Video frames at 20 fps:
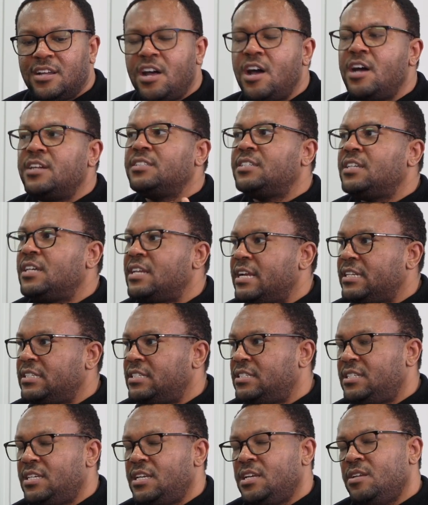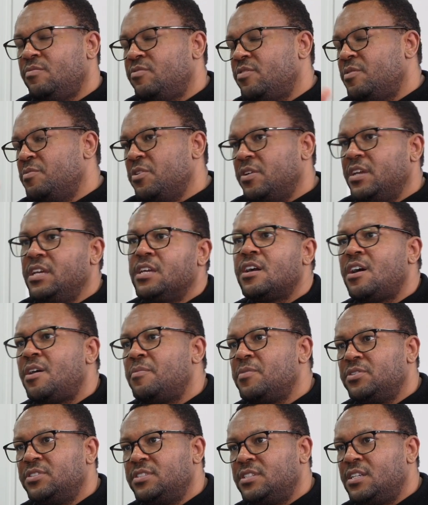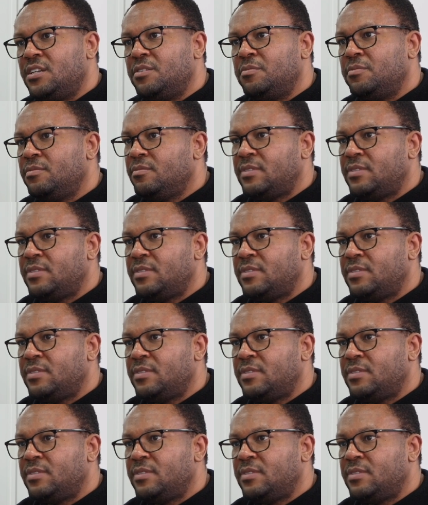unconnected team from your e-commerce team.